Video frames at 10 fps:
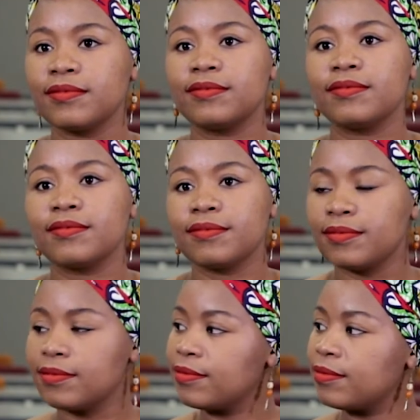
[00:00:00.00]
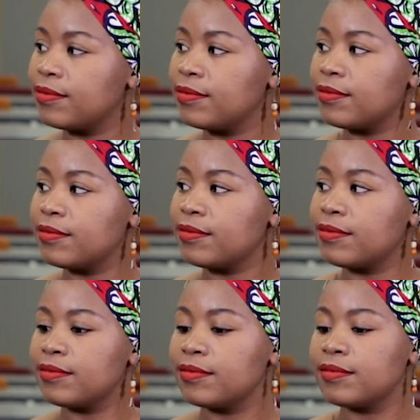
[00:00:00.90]

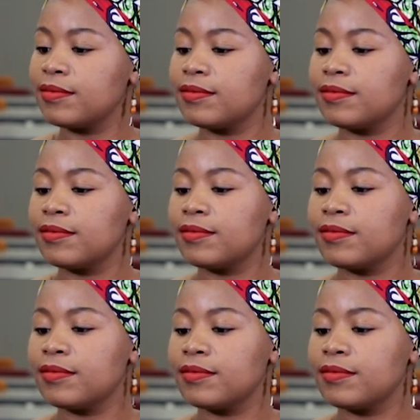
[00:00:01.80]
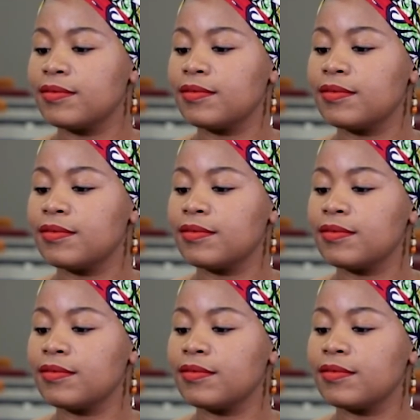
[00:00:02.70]

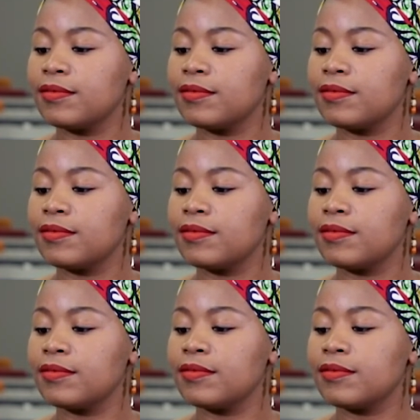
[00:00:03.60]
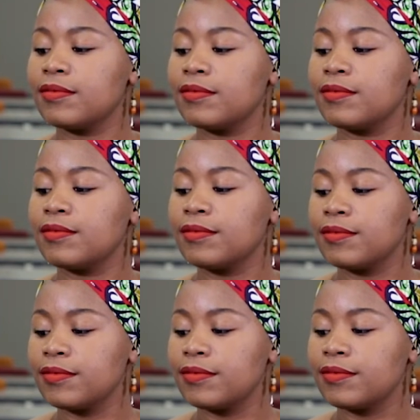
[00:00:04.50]

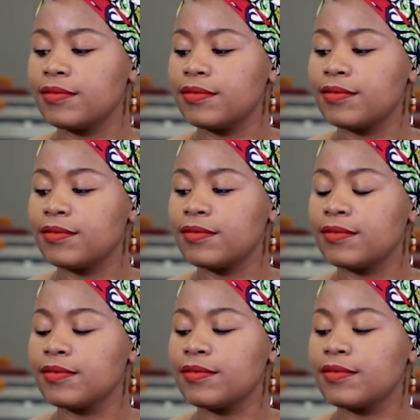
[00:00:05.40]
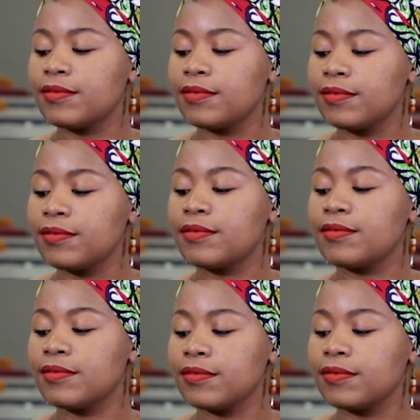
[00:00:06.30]

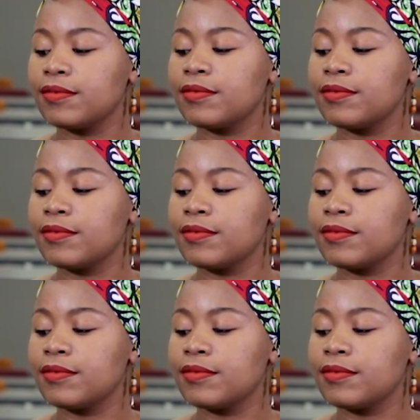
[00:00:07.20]
This person isn't speaking.